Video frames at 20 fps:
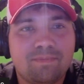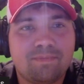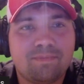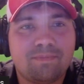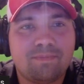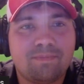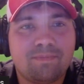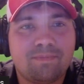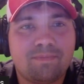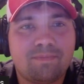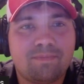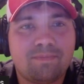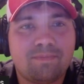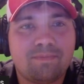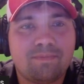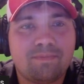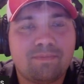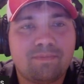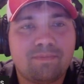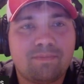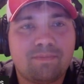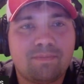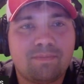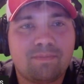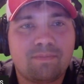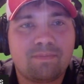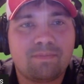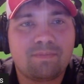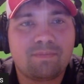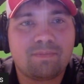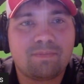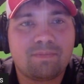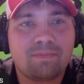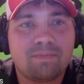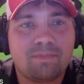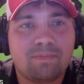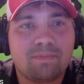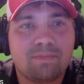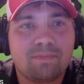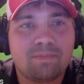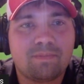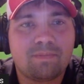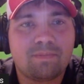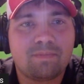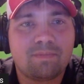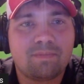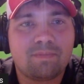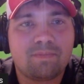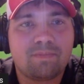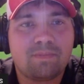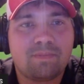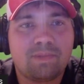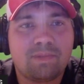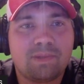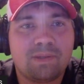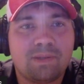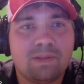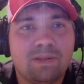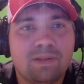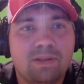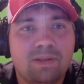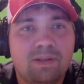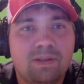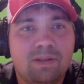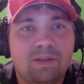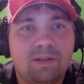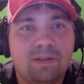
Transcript: (not speaking)